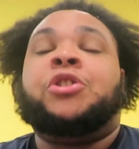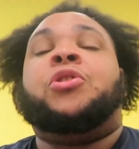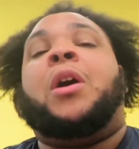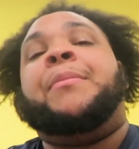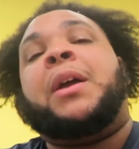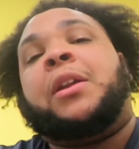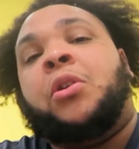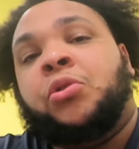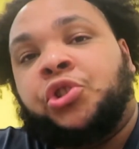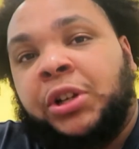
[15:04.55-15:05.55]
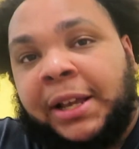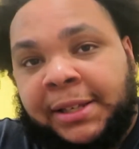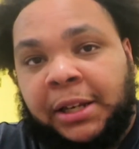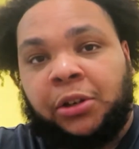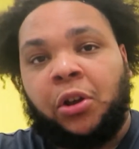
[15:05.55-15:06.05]
So I'm not gonna hold you
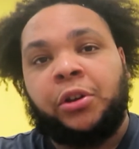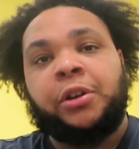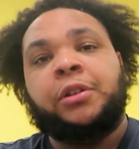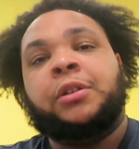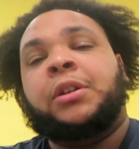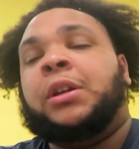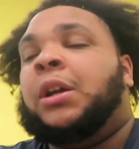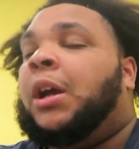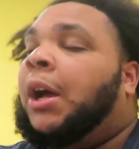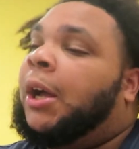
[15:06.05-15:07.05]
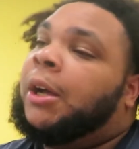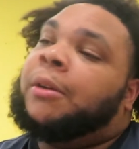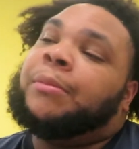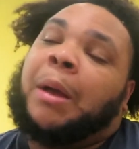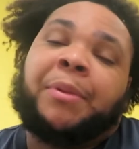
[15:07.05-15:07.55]
guys any longer.
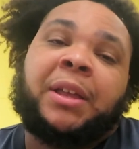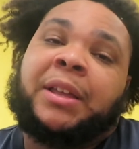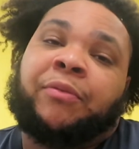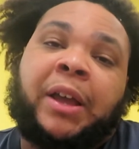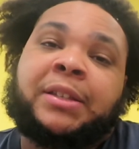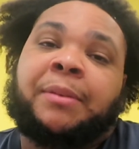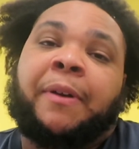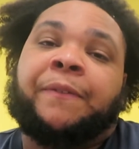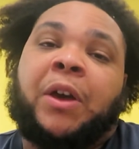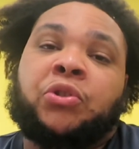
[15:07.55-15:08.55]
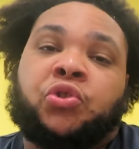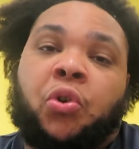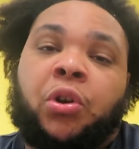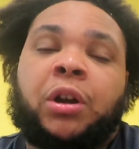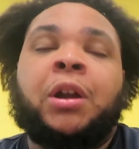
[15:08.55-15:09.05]
I'm gonna get right to my final
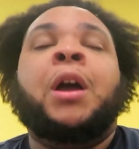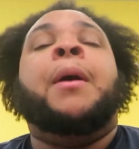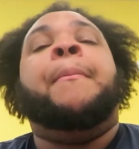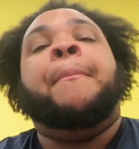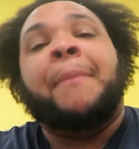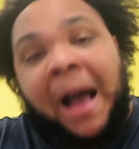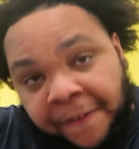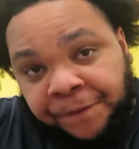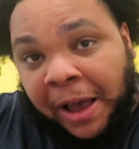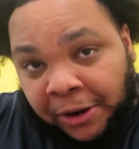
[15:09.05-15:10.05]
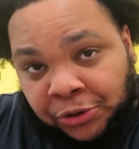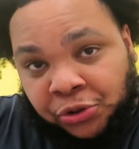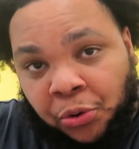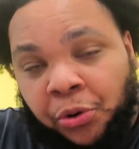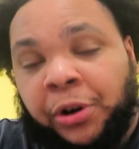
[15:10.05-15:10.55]
score. My final
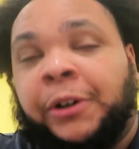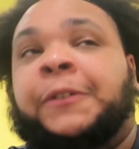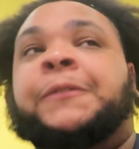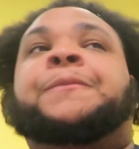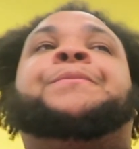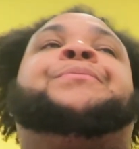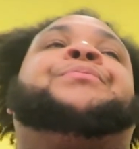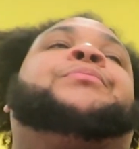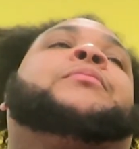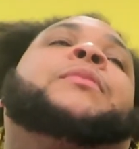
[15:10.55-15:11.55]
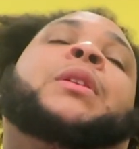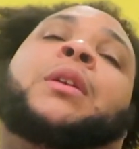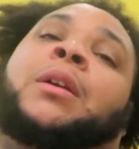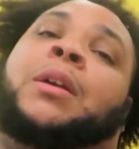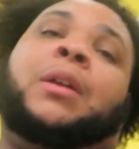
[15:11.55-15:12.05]
score,
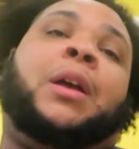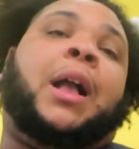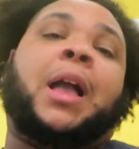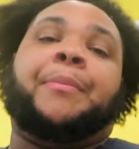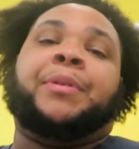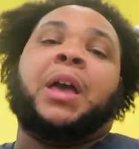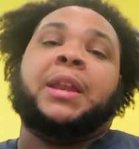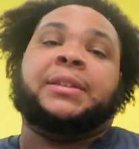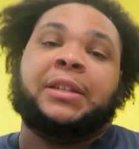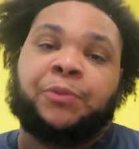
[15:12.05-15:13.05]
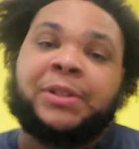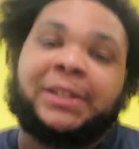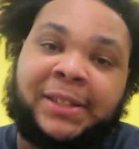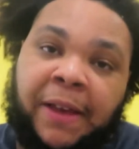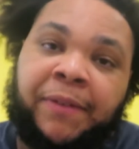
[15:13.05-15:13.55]
I gotta be honest, this was
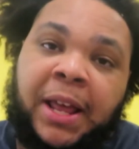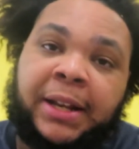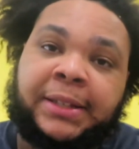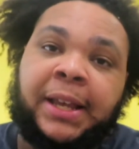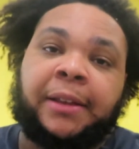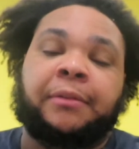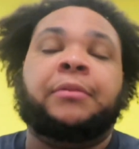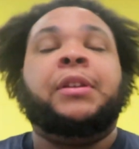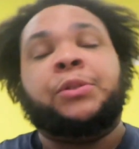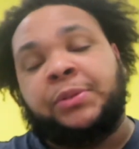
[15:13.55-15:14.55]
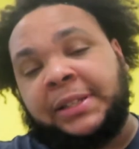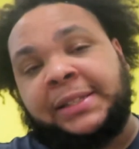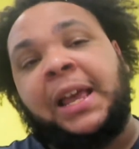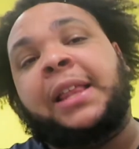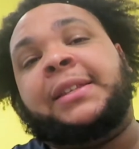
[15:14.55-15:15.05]
a 7 out of 10. This was a
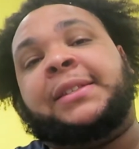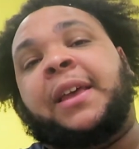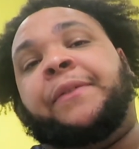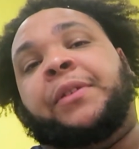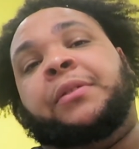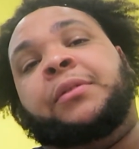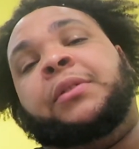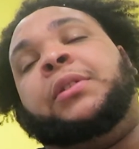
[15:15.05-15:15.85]
solid 7.